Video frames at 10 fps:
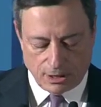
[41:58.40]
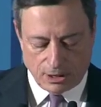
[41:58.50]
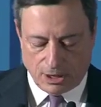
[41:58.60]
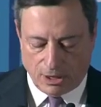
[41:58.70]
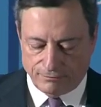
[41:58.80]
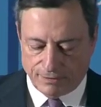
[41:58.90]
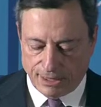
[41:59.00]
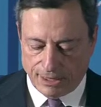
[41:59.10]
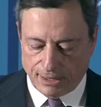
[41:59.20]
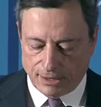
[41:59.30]
of
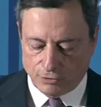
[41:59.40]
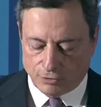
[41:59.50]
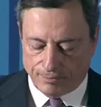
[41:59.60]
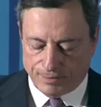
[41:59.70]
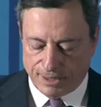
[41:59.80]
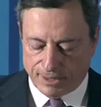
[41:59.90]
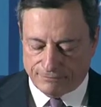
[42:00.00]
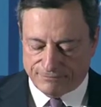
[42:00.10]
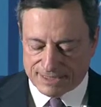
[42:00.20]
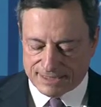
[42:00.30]
the European
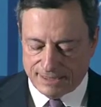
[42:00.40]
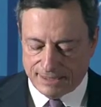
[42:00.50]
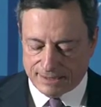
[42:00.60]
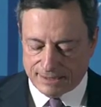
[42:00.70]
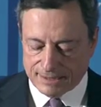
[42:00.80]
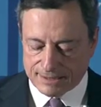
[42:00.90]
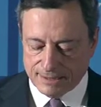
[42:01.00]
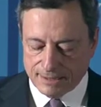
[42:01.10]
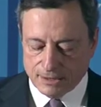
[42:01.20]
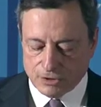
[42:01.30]
facilities
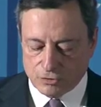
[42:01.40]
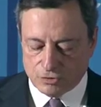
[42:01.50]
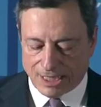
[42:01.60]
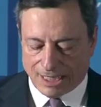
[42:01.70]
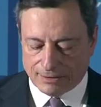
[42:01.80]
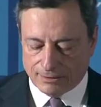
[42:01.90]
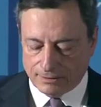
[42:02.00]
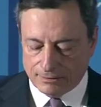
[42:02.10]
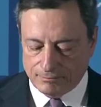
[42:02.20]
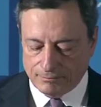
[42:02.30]
to
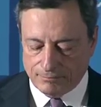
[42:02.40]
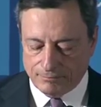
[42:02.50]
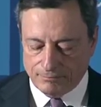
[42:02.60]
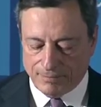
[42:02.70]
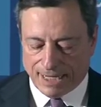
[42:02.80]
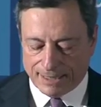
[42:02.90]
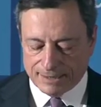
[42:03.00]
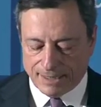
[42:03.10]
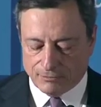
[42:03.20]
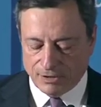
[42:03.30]
tackle
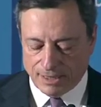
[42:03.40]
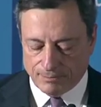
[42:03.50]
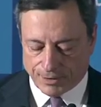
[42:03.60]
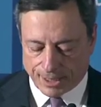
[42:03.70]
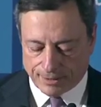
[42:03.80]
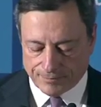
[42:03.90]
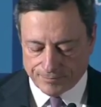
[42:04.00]
bad equilibria.